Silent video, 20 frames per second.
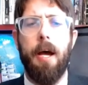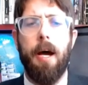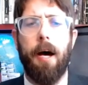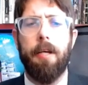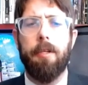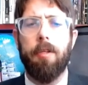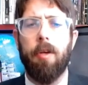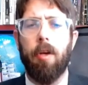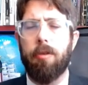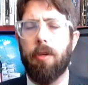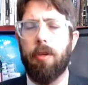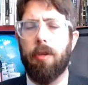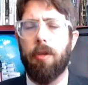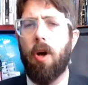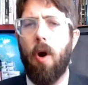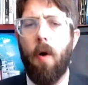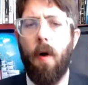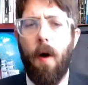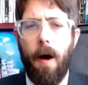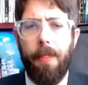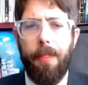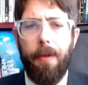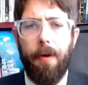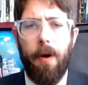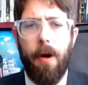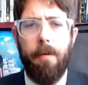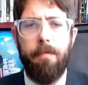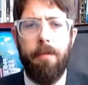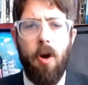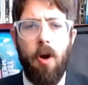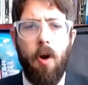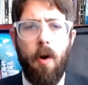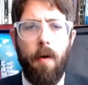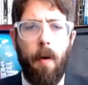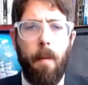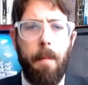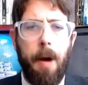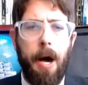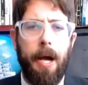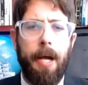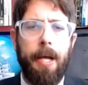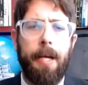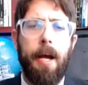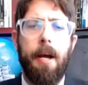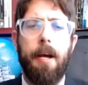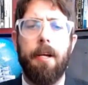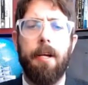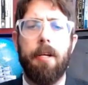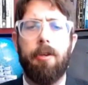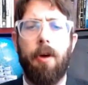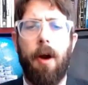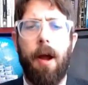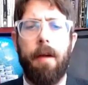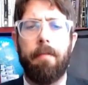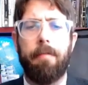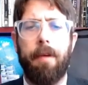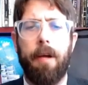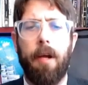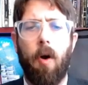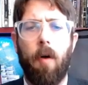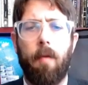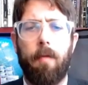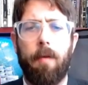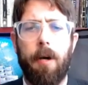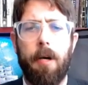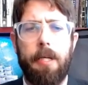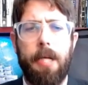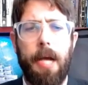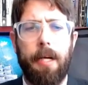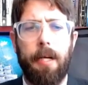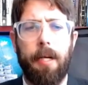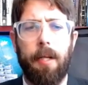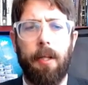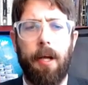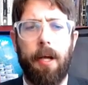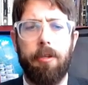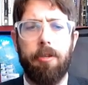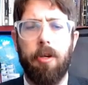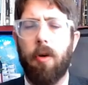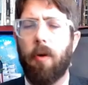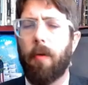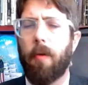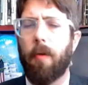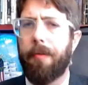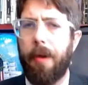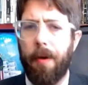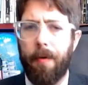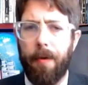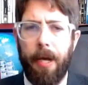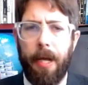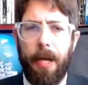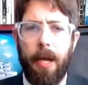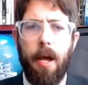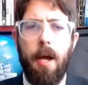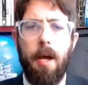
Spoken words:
He's also the co-author of Neuromind, Triumphing Over Technological Tyranny,